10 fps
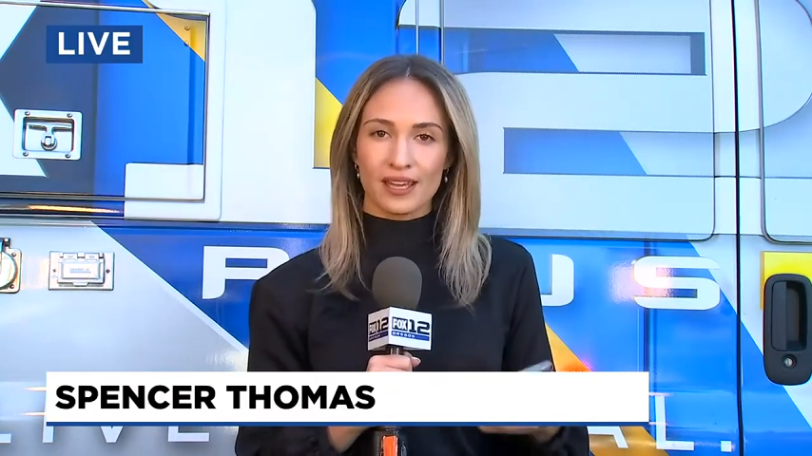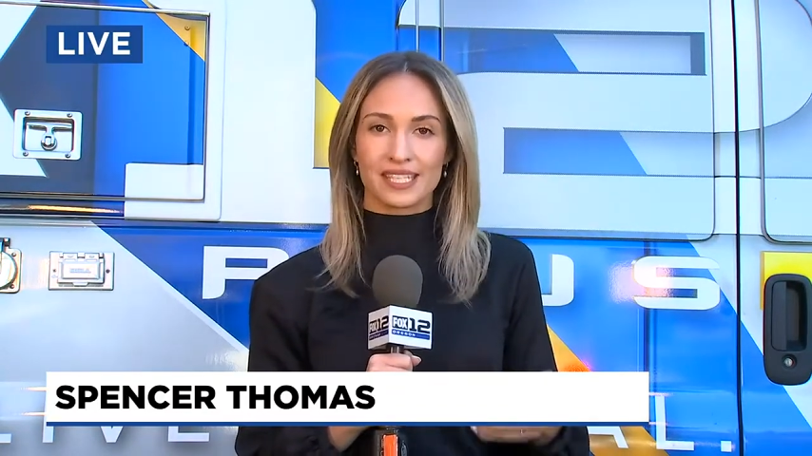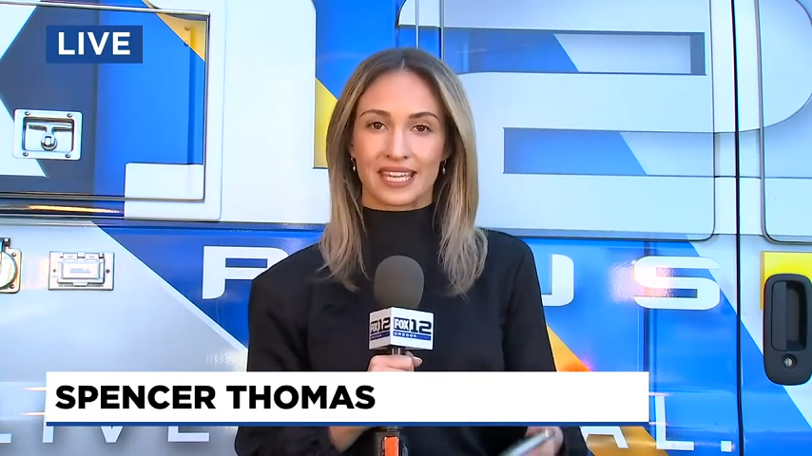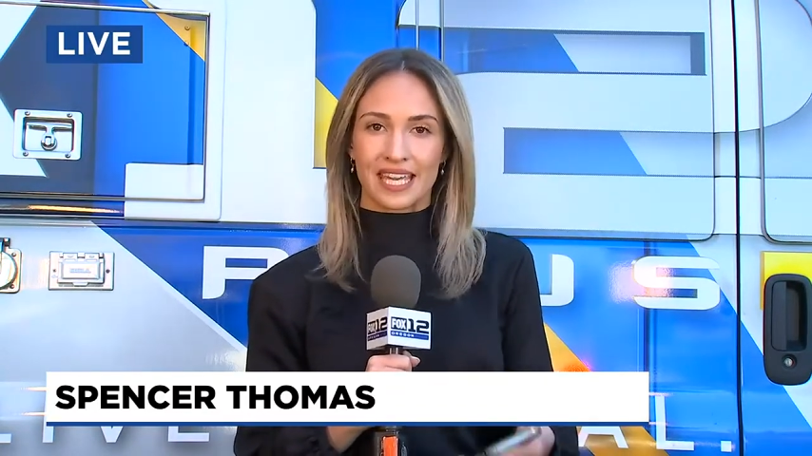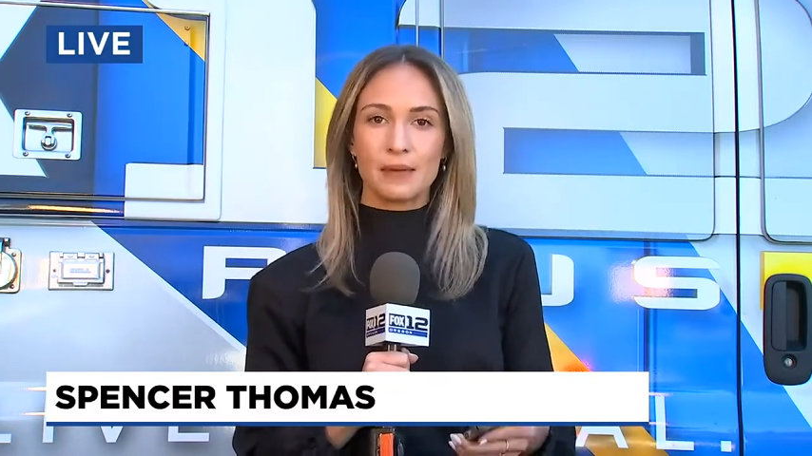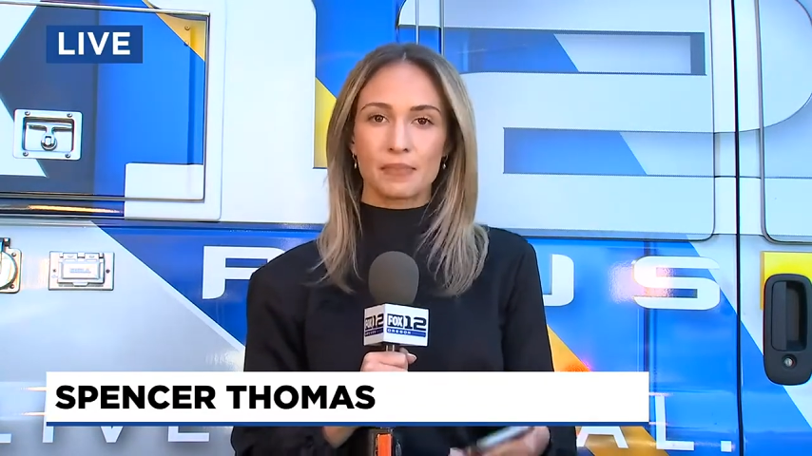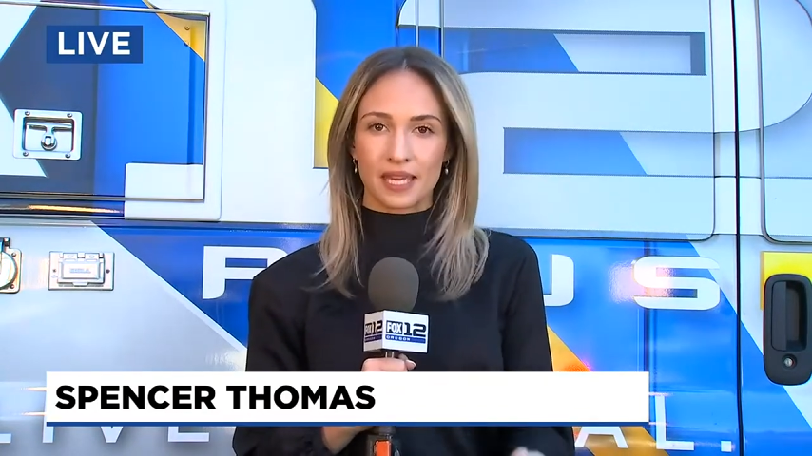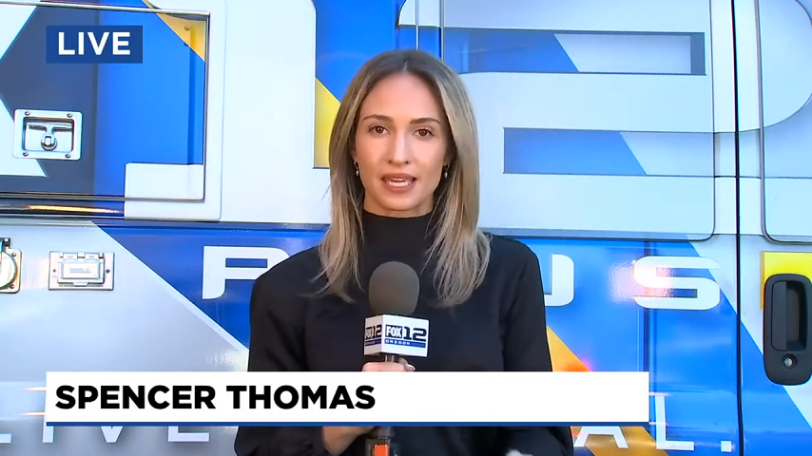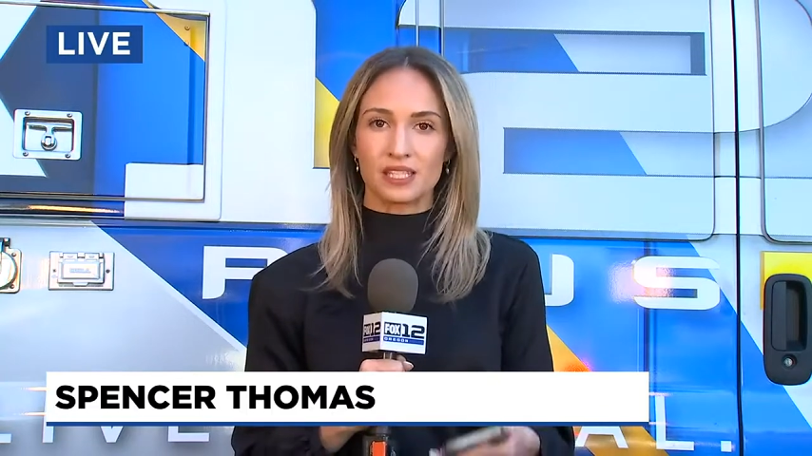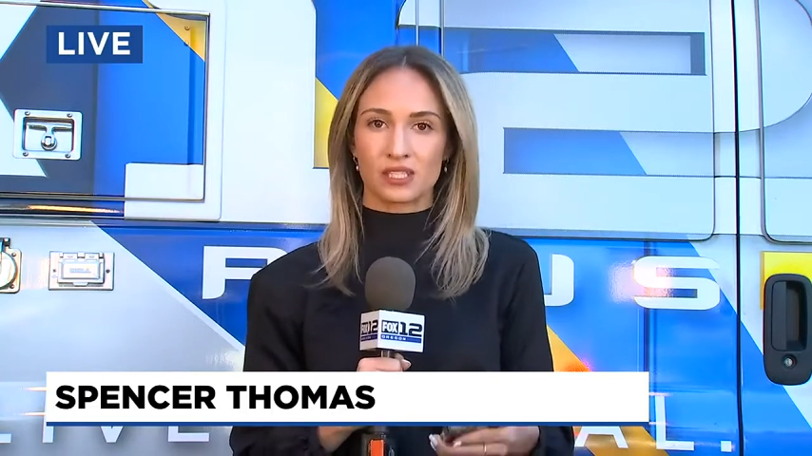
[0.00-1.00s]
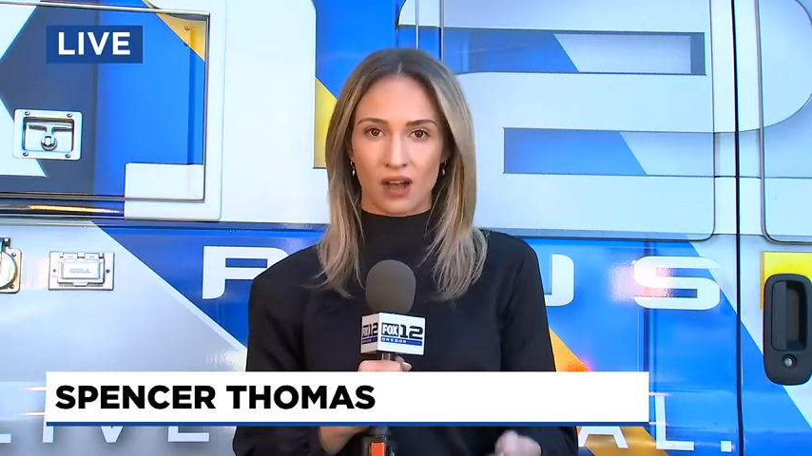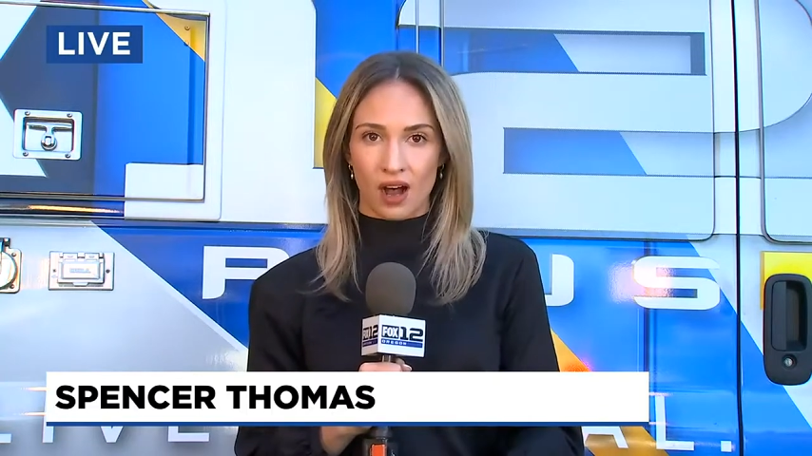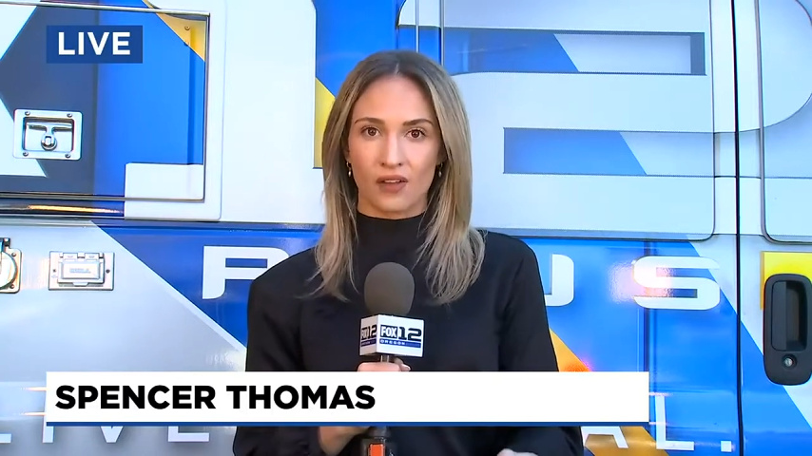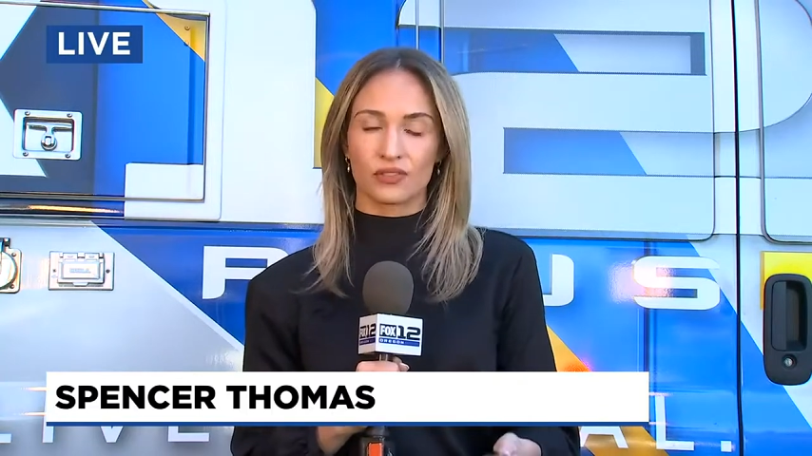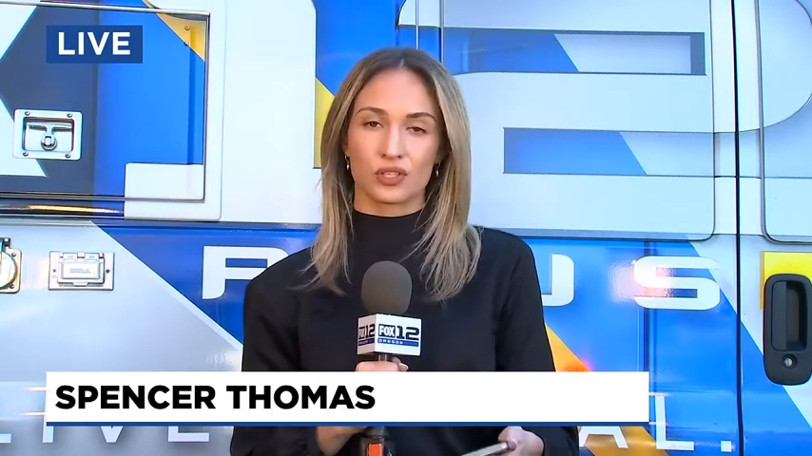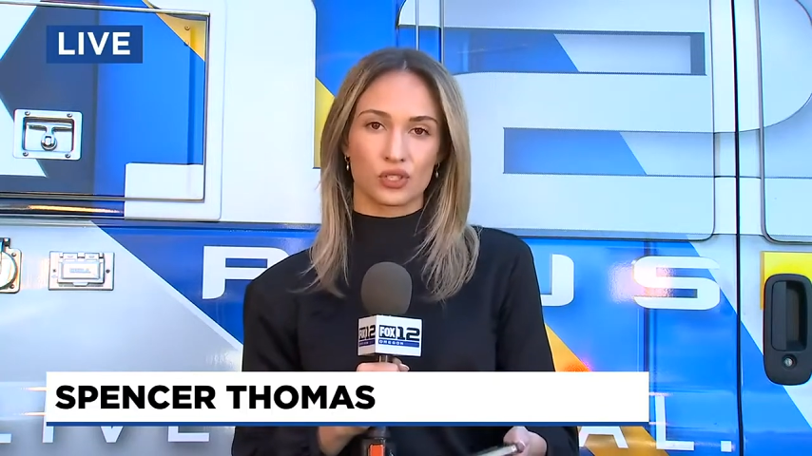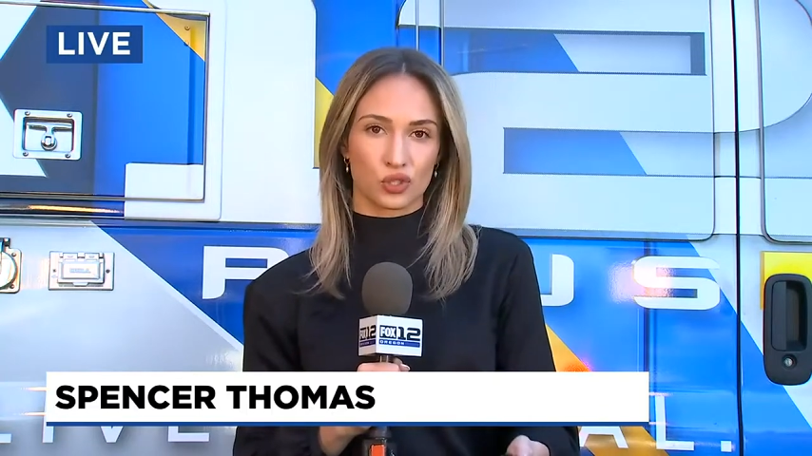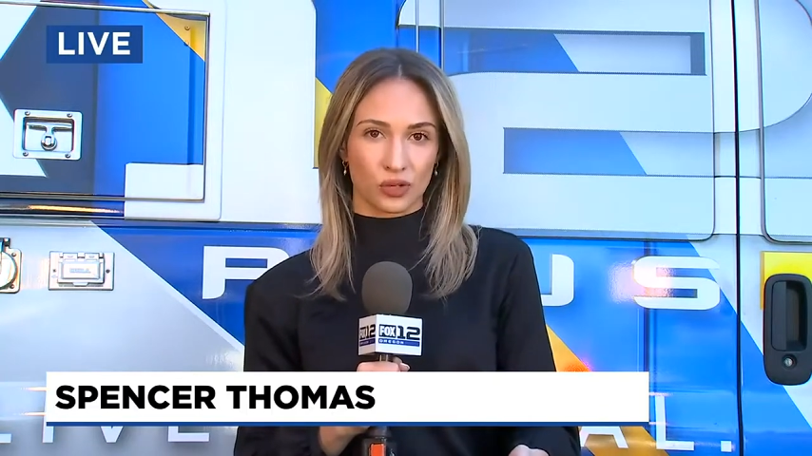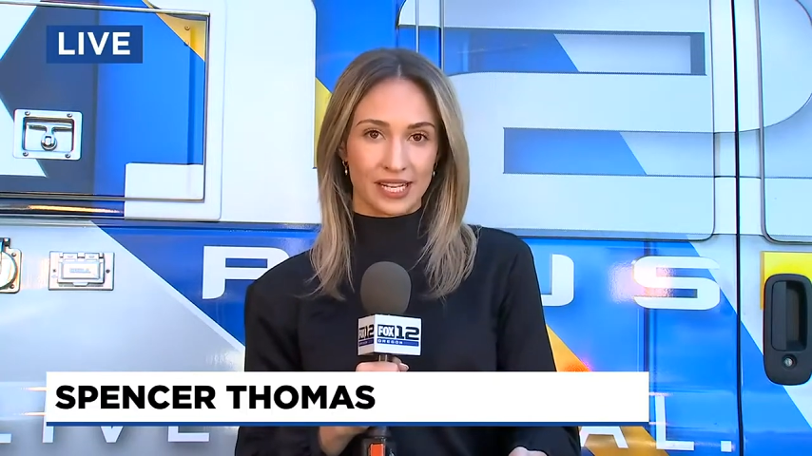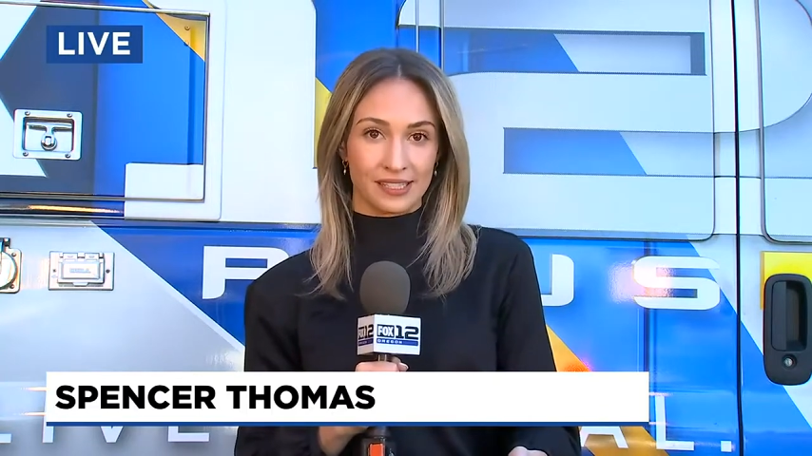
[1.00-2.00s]
to keep kids off the
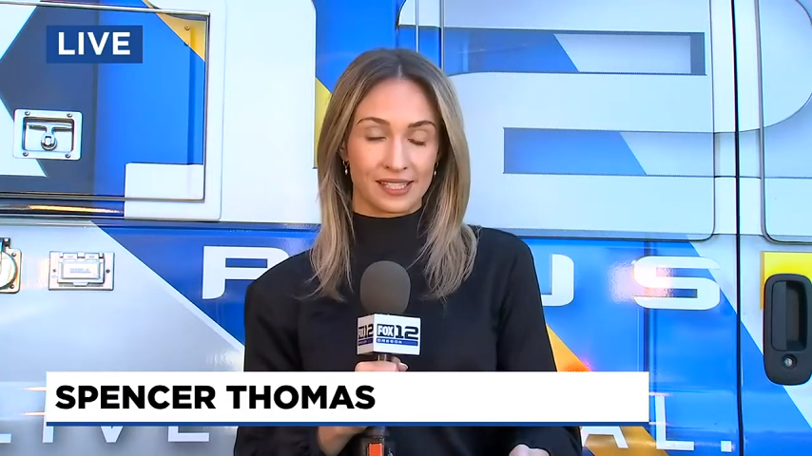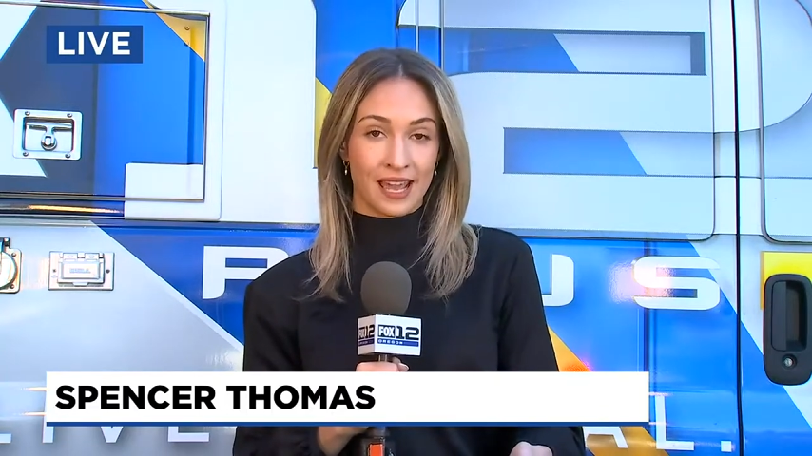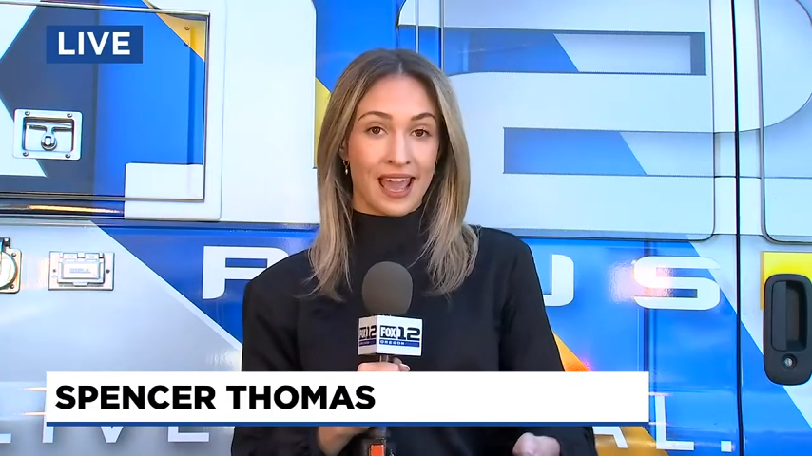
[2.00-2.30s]
streets